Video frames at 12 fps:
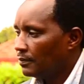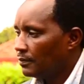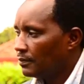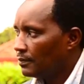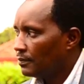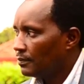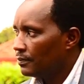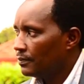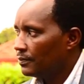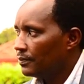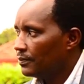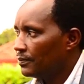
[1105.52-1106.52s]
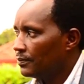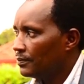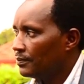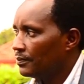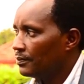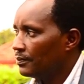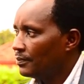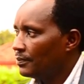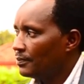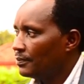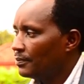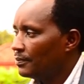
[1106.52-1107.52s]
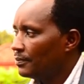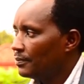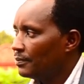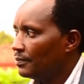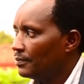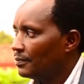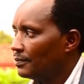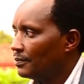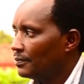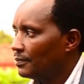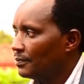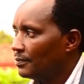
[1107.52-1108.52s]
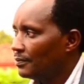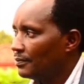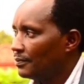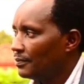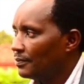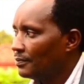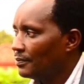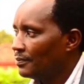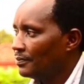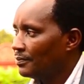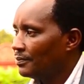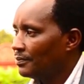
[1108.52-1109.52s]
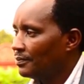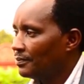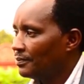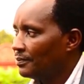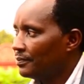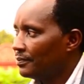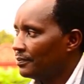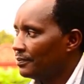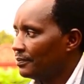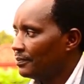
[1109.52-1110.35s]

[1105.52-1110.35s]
No words are spoken by the person on screen.